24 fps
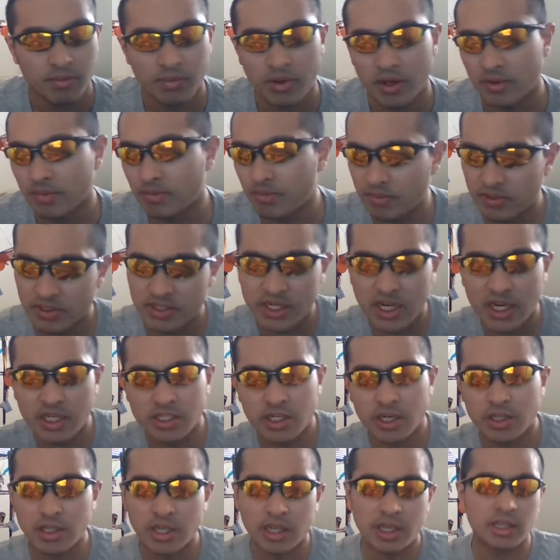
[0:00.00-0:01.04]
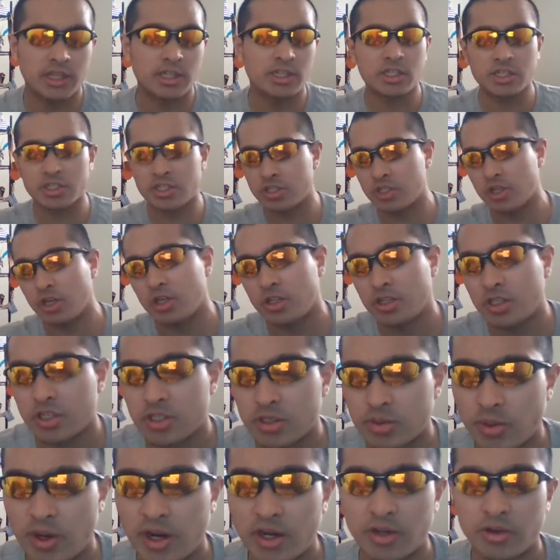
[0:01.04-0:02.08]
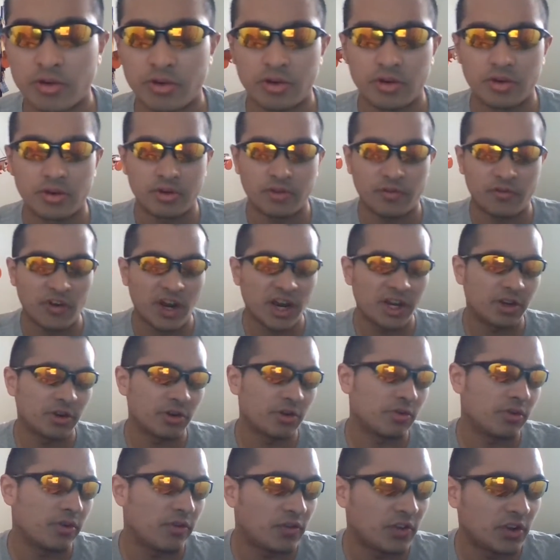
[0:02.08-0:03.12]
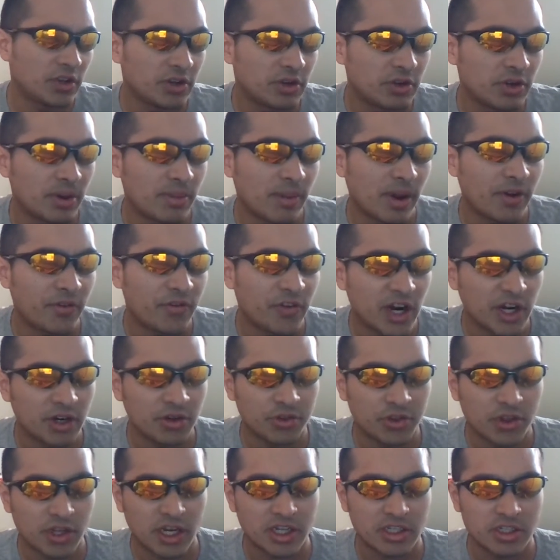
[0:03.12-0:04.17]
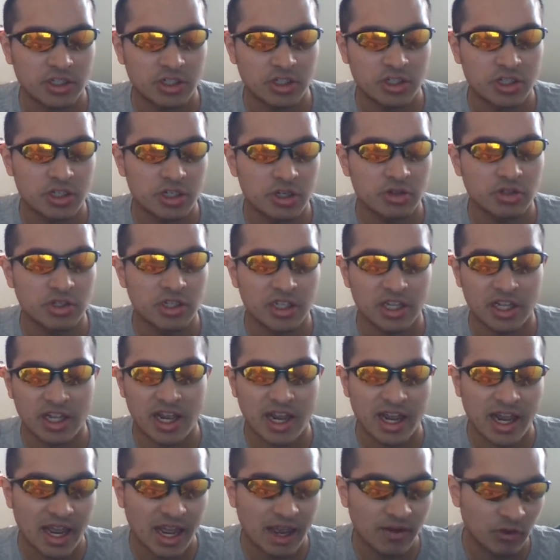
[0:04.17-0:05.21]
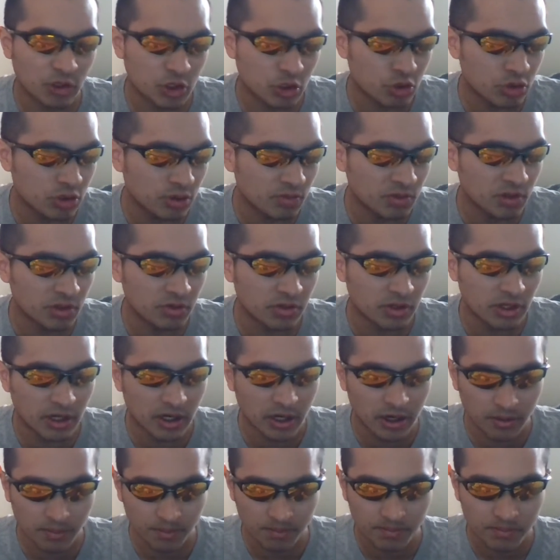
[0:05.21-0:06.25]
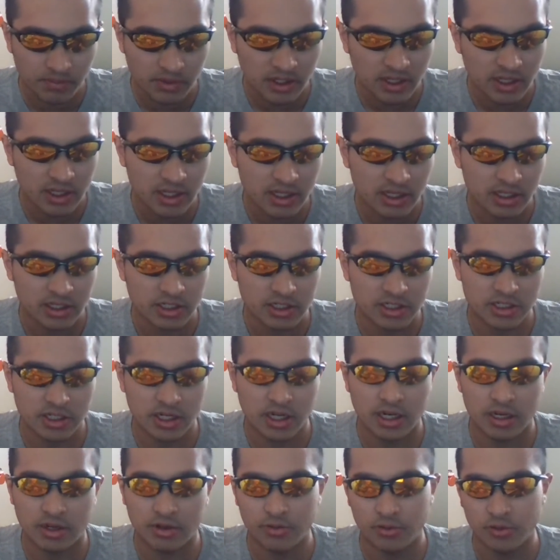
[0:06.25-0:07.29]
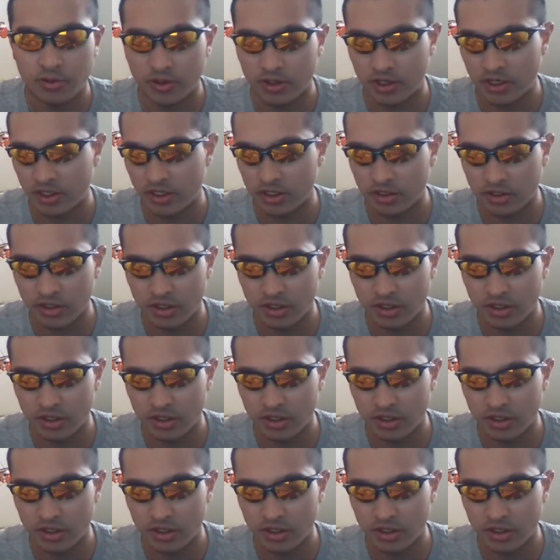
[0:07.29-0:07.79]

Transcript: But besides all that, let's just start this final final review and my final thoughts on the series, and then I have a tribute um song for it, you